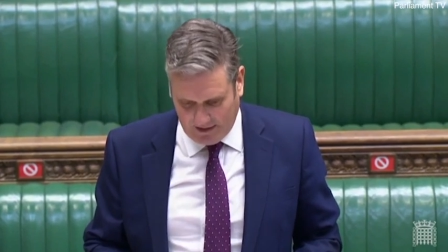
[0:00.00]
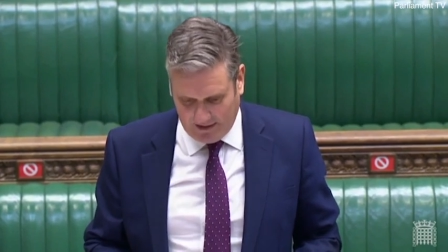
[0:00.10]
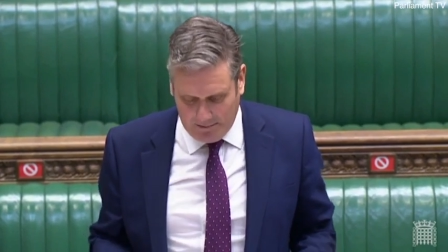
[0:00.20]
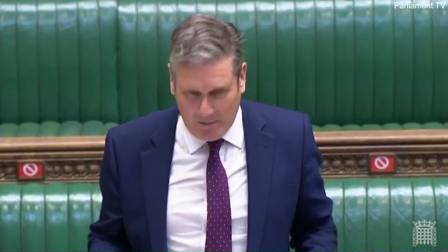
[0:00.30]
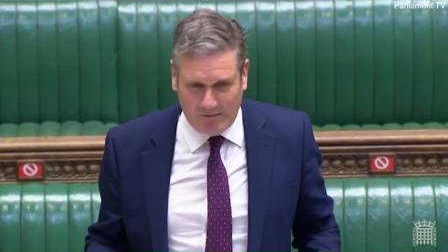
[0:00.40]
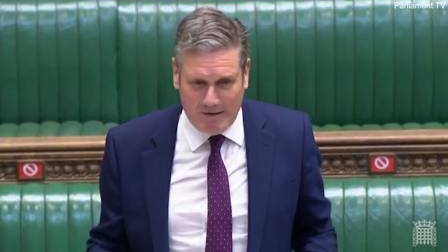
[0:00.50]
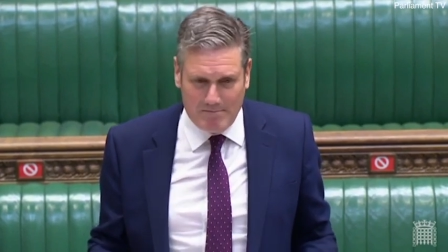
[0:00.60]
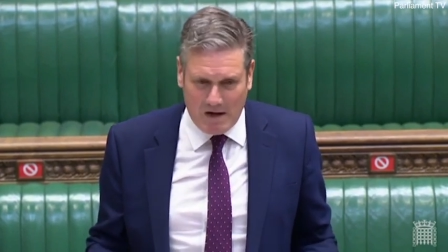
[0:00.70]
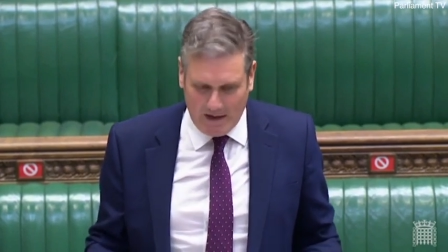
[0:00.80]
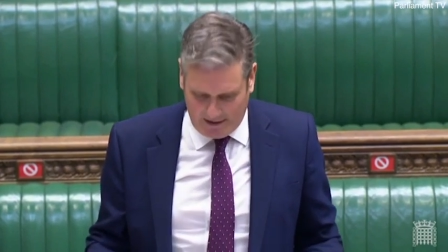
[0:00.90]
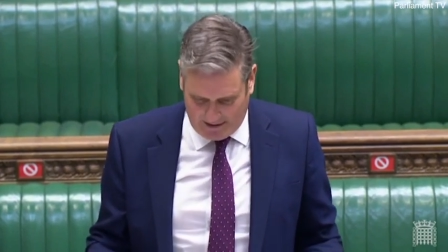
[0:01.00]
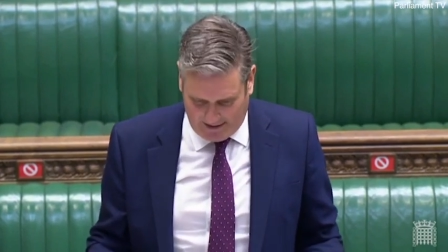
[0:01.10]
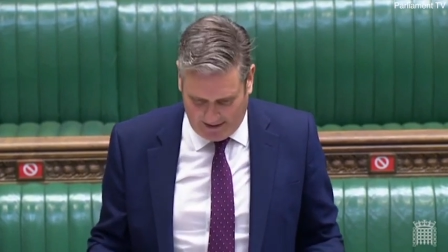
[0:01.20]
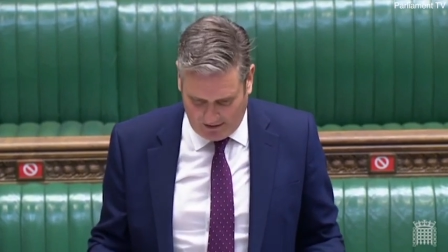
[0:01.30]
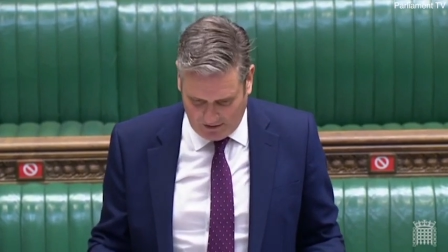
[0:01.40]
Let me remind the
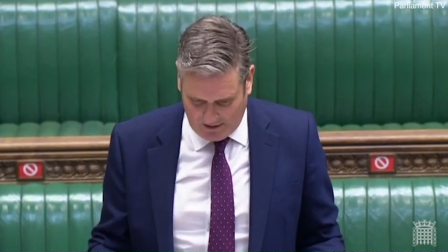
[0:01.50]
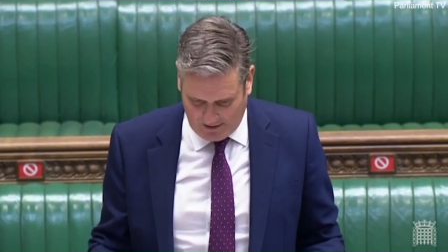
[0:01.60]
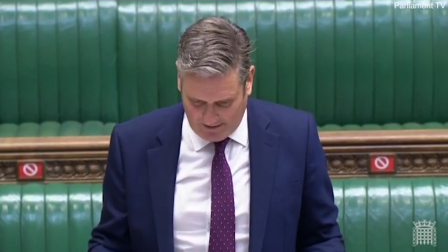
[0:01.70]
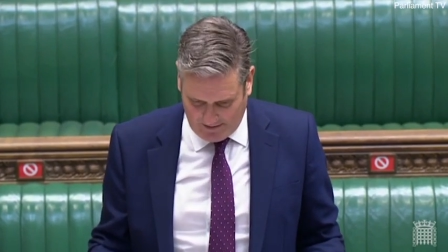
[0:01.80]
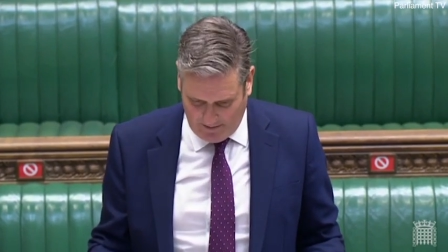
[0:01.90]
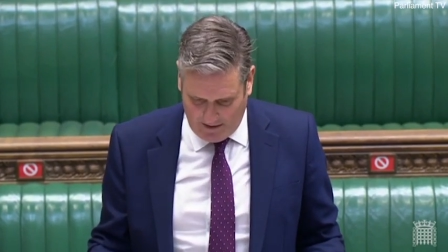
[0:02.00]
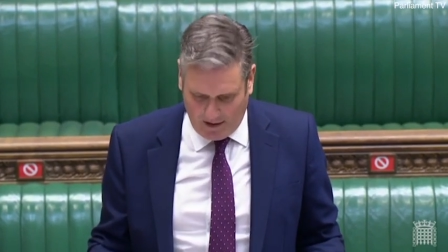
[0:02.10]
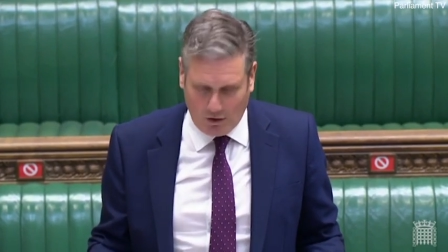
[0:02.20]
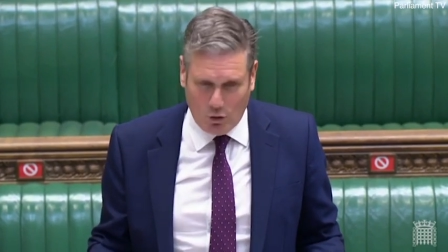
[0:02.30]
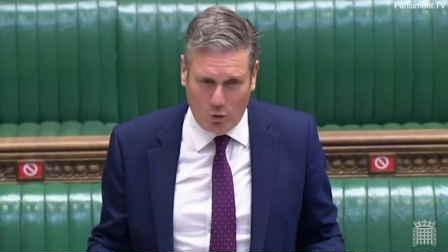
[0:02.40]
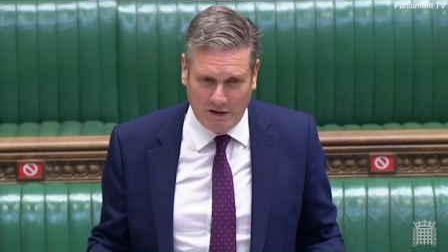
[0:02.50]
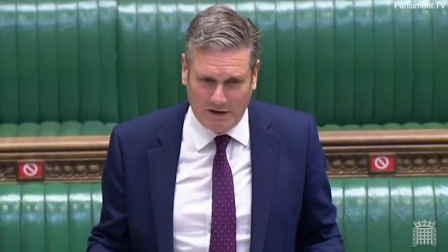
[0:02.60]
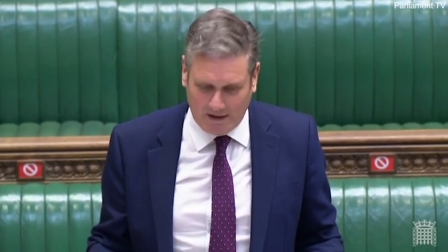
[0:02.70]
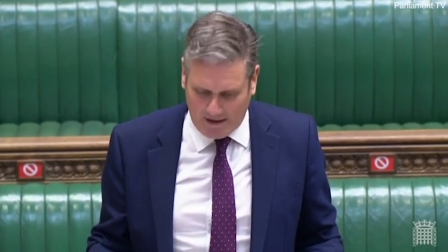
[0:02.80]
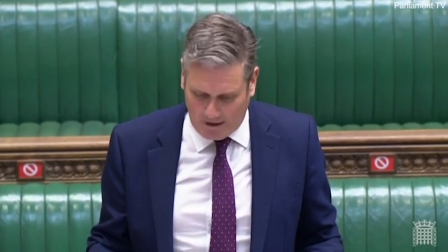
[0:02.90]
House According to the